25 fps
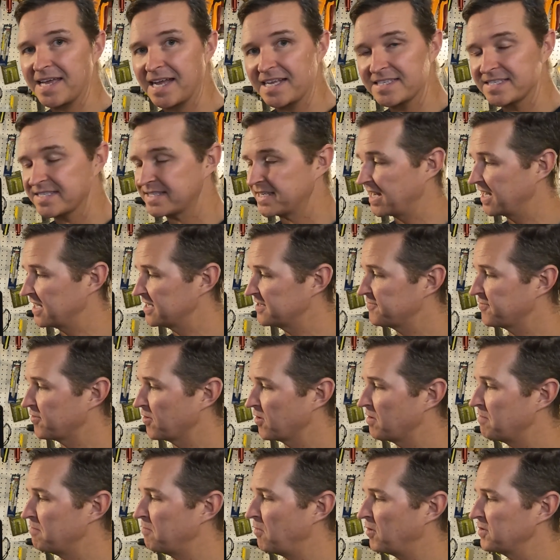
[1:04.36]
that stands
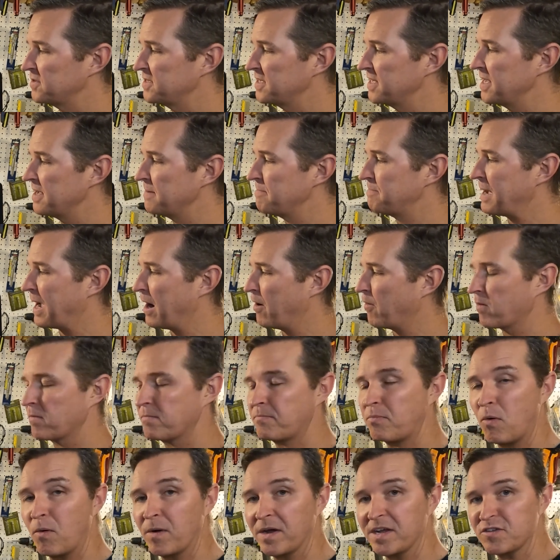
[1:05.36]
for Multi-Power
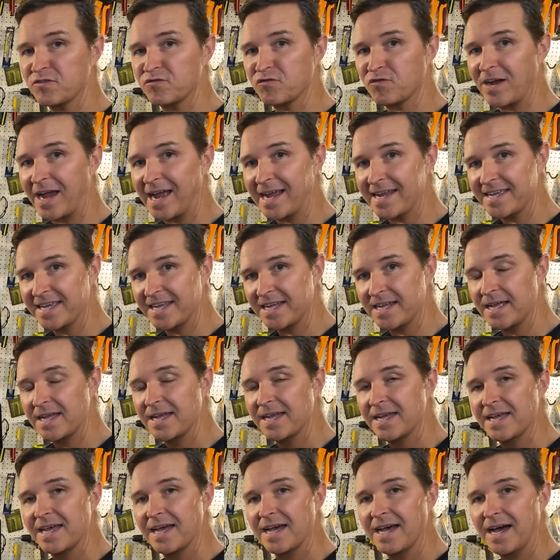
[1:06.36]
Point Tracking.
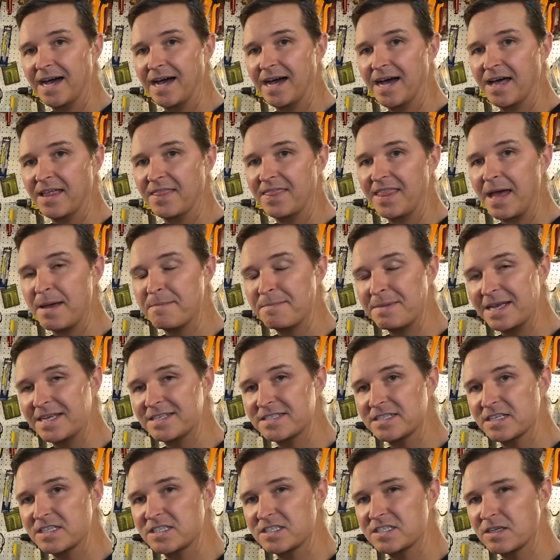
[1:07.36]
Uh, that
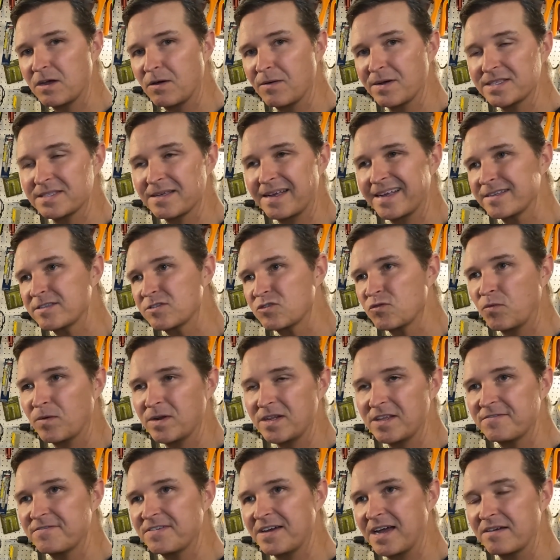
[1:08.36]
makes it so it's like
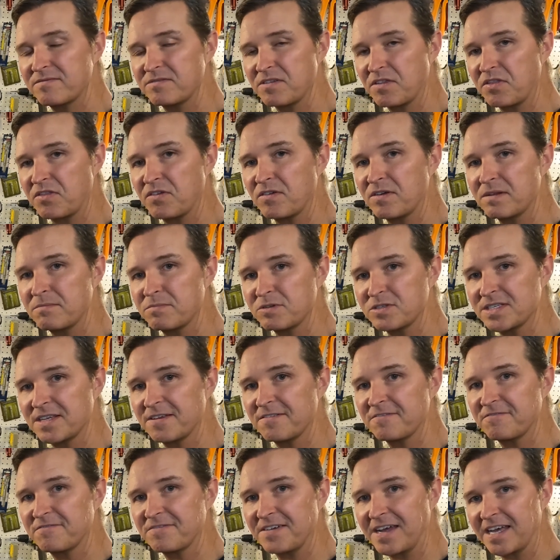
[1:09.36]
25 to
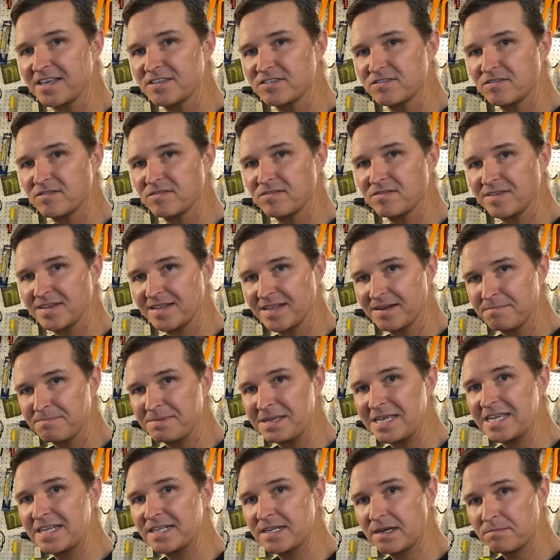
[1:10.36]
30% faster than a
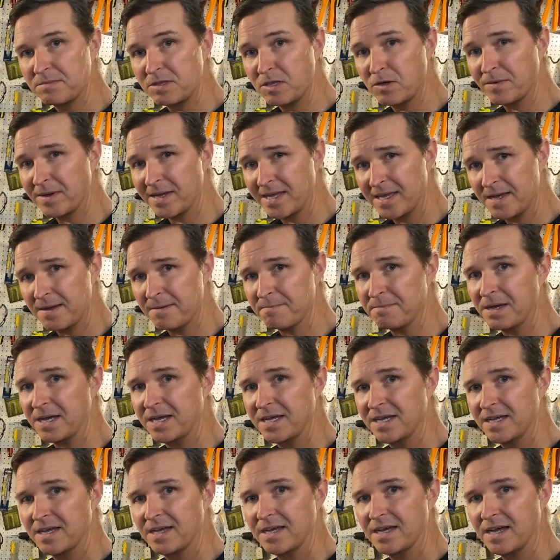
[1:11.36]
PWM,
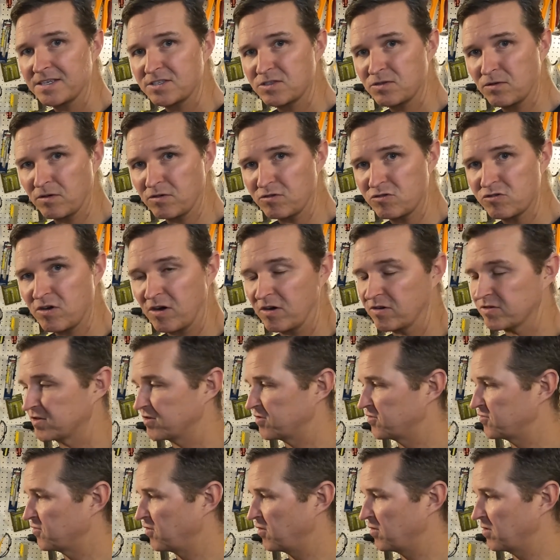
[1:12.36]
solar charge
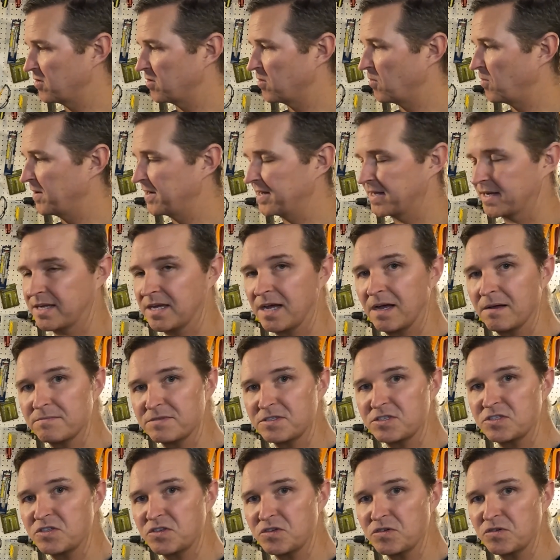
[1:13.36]
controller when it
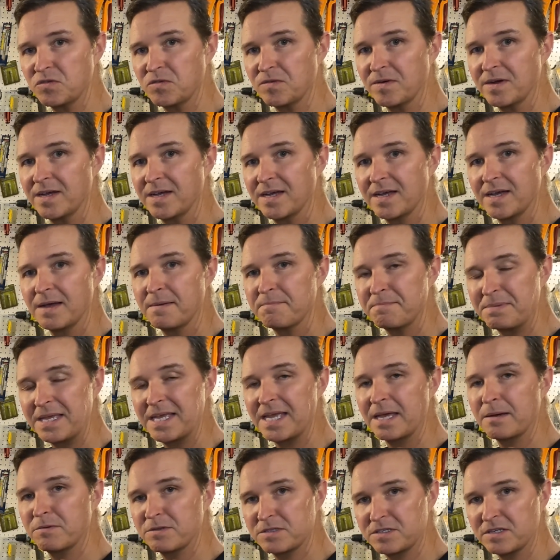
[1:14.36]
comes to
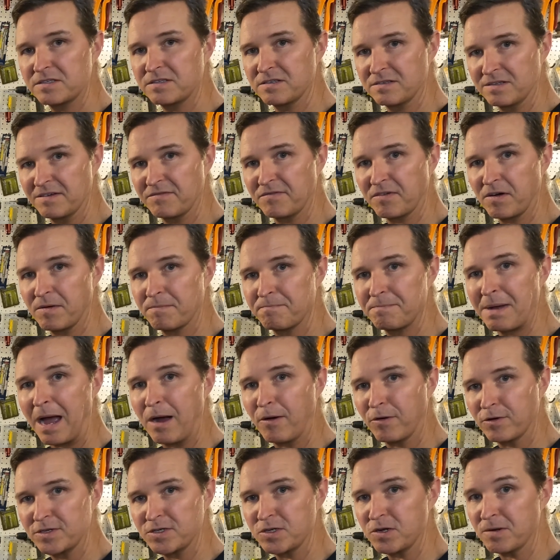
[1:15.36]
being able to deliver
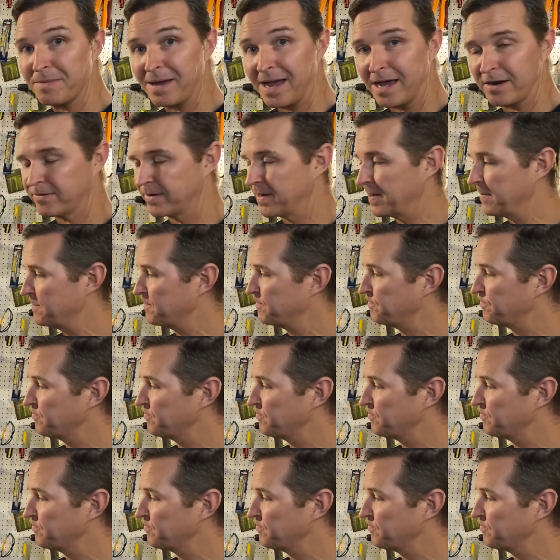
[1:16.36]
power to your battery.